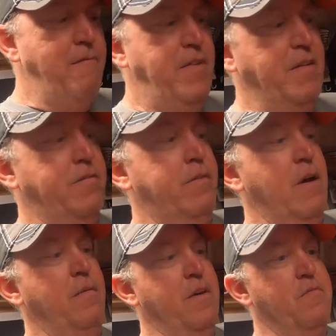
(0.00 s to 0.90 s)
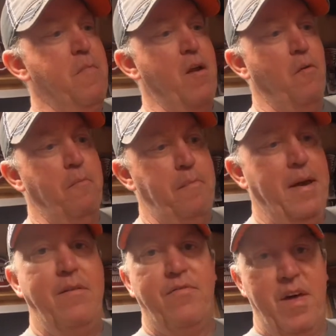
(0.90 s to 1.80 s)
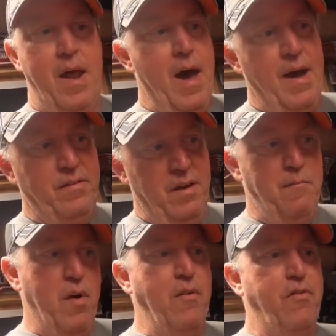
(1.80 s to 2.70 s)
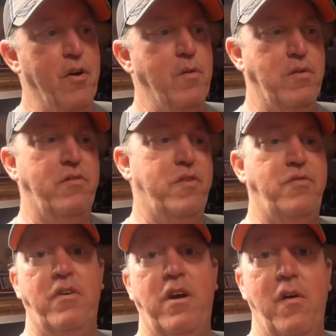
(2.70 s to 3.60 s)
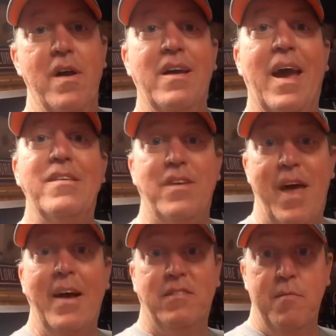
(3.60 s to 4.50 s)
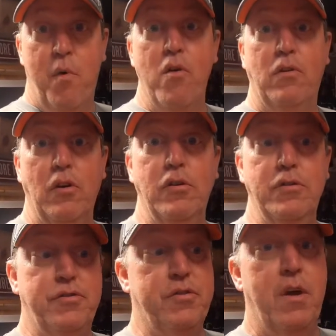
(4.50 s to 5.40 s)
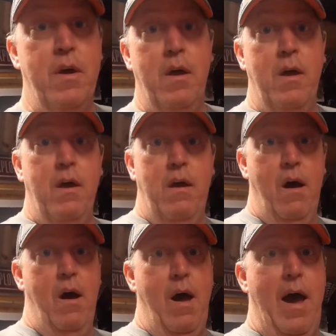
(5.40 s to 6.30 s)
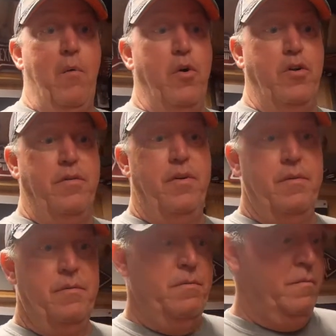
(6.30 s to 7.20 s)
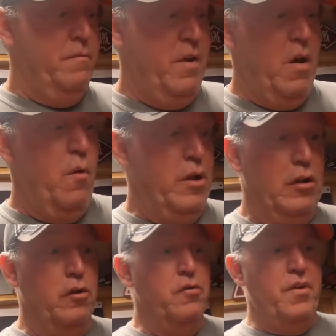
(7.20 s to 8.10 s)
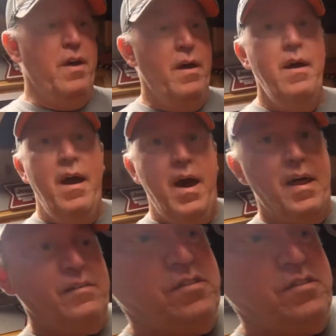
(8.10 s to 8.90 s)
this this metal piece that I actually bring through just to secure it in case it actually broke loose. I wouldn't lose it, and I